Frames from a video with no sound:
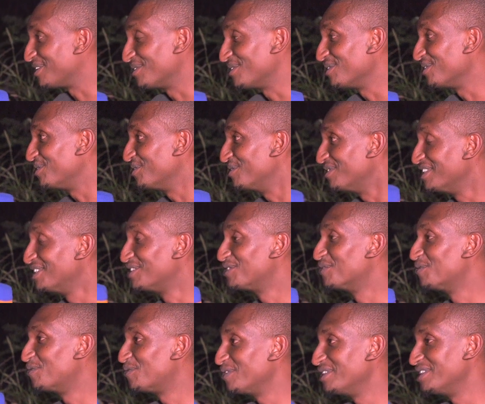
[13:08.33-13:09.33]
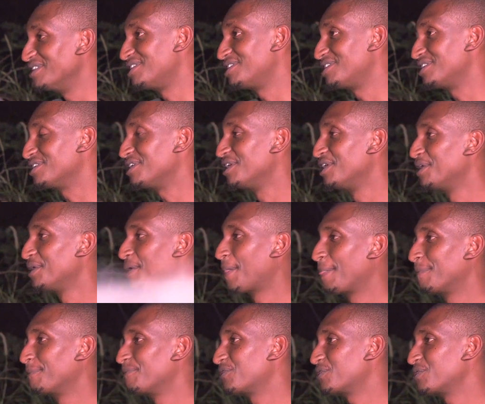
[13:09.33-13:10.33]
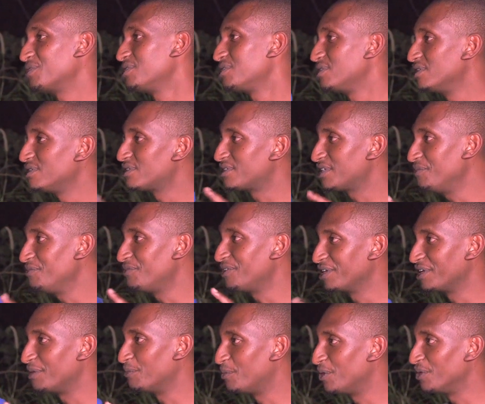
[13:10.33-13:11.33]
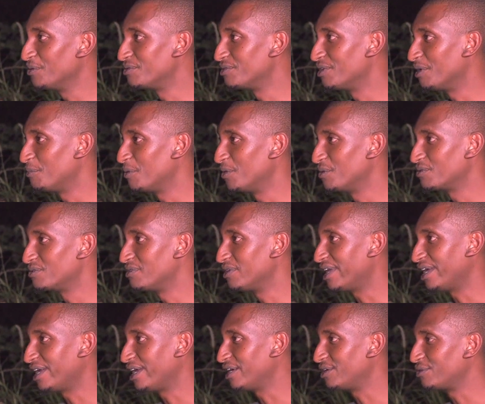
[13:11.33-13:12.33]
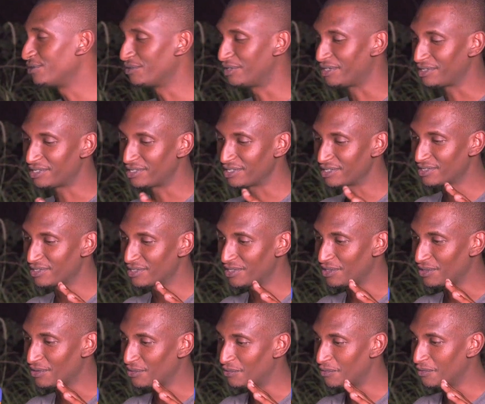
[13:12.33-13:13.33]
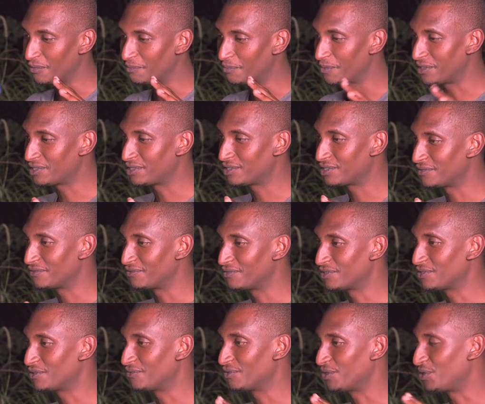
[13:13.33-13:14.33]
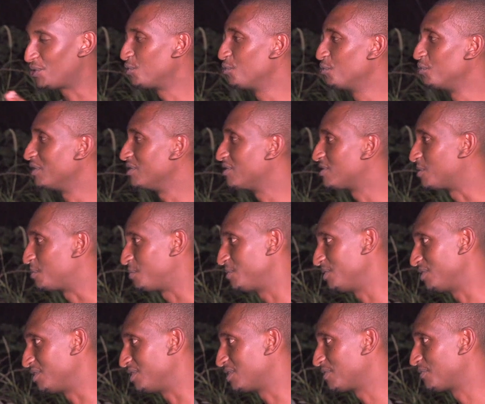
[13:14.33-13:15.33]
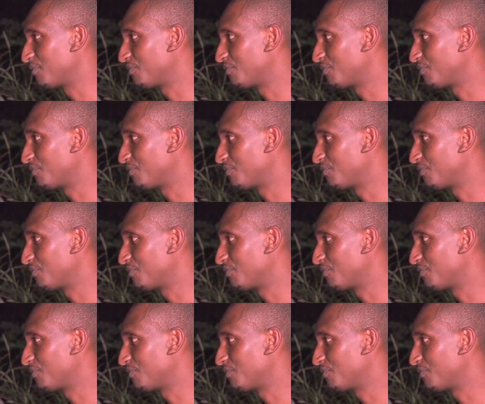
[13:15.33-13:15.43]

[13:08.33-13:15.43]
You need to finish it. Because there's something about like, I don't know, I think it's the competitiveness of the human spirit.